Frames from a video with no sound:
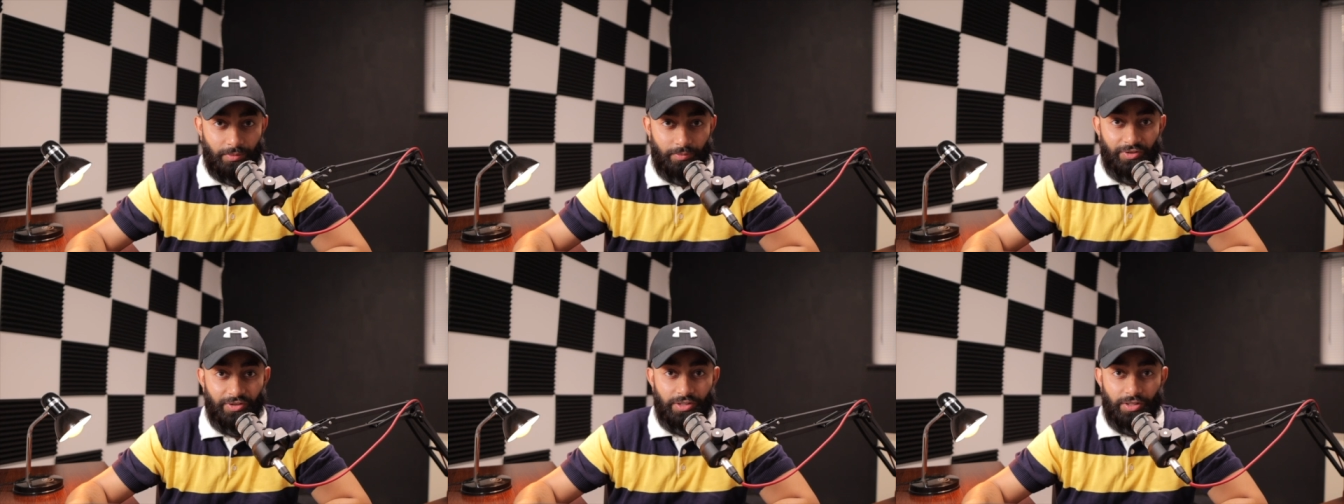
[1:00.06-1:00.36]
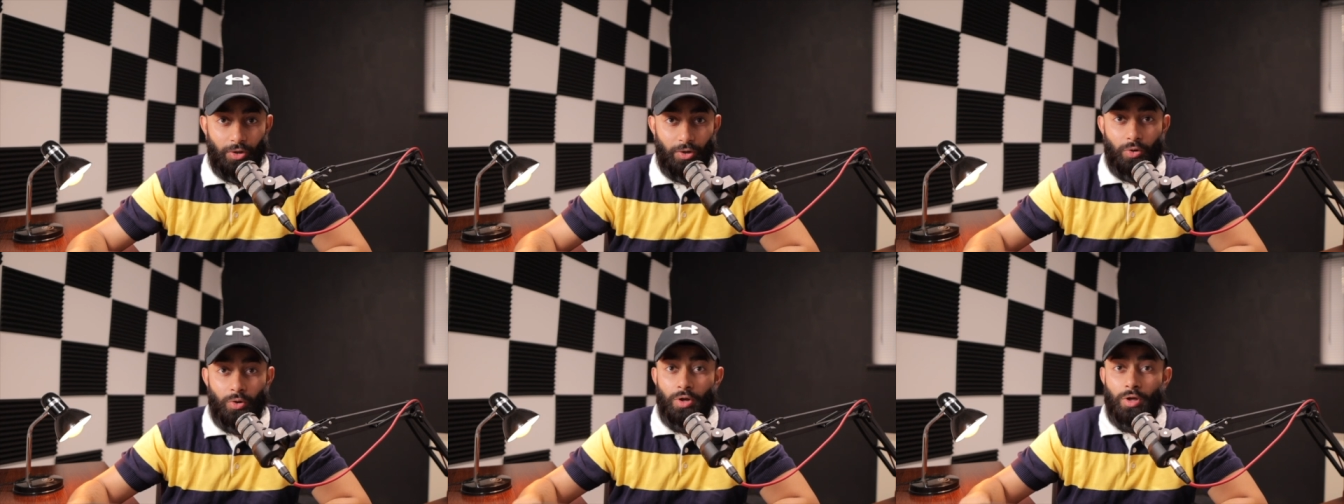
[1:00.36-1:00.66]
a
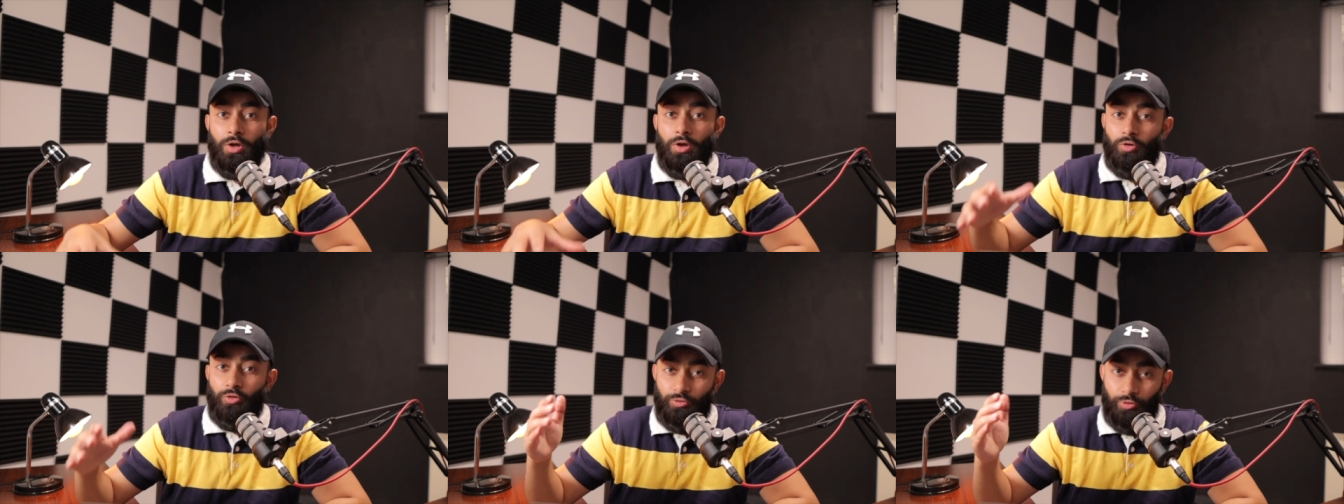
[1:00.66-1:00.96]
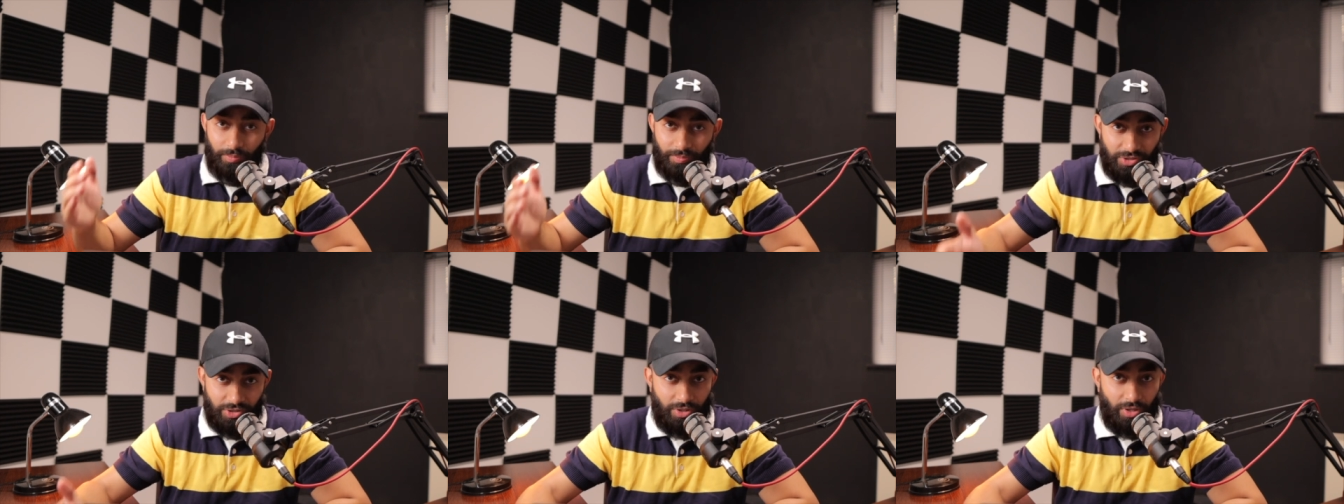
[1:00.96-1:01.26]
video
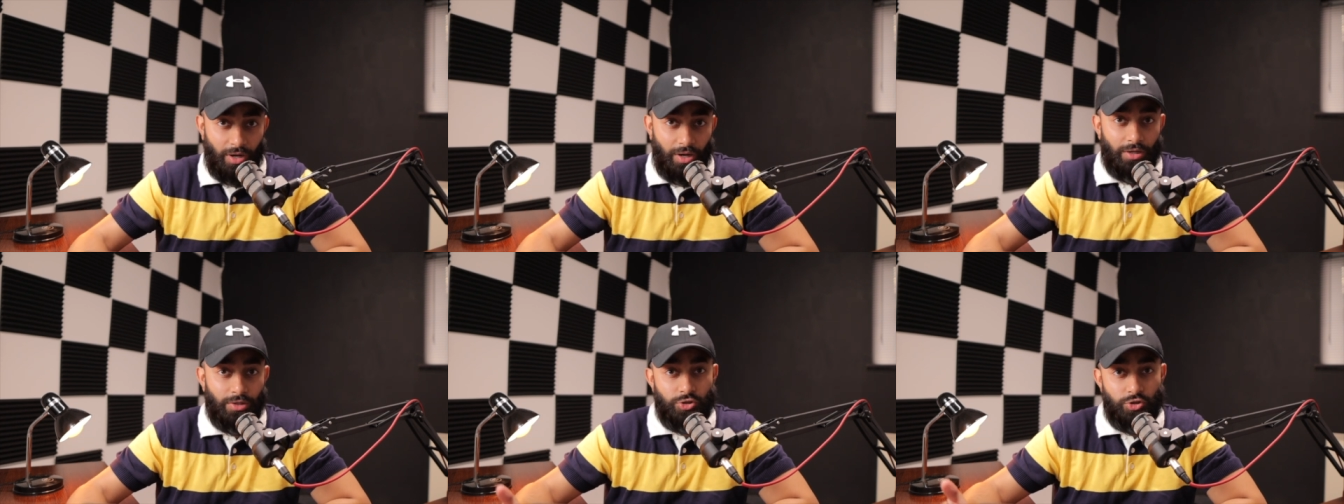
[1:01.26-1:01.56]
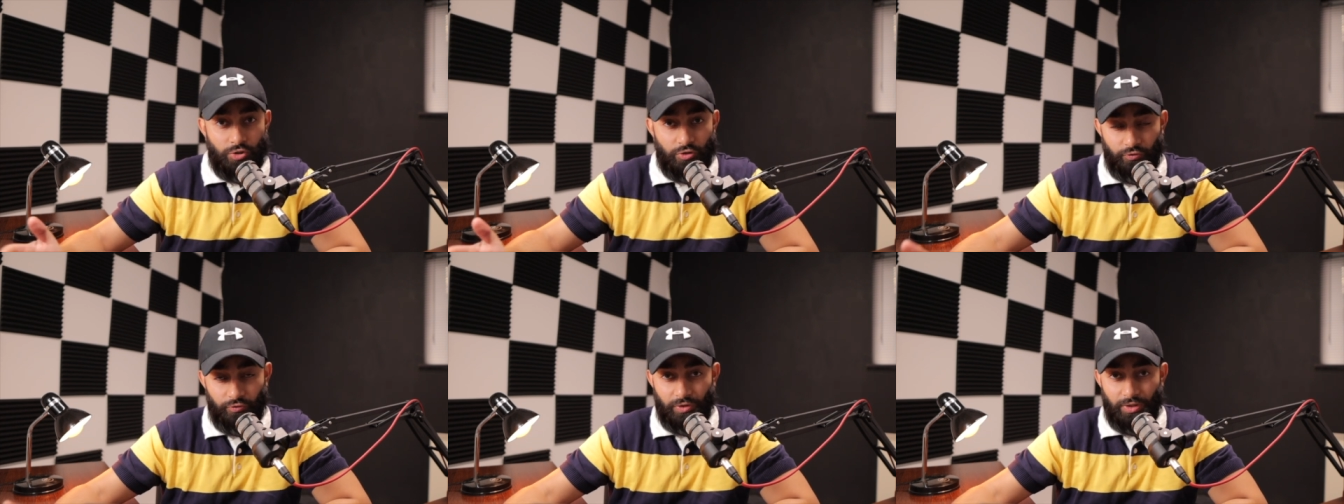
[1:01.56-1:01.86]
from start
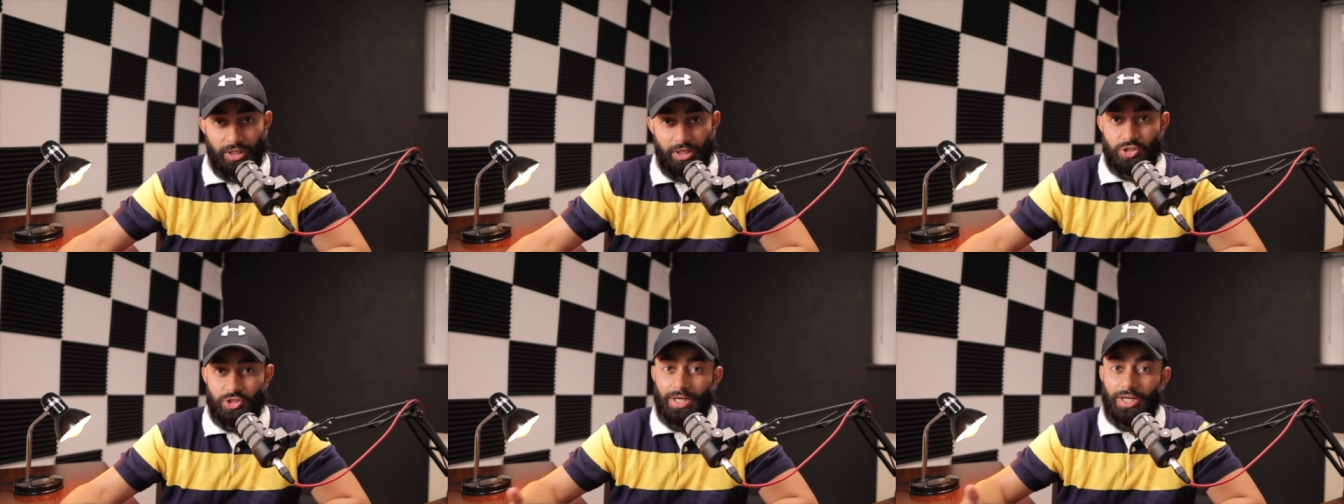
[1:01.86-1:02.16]
to finish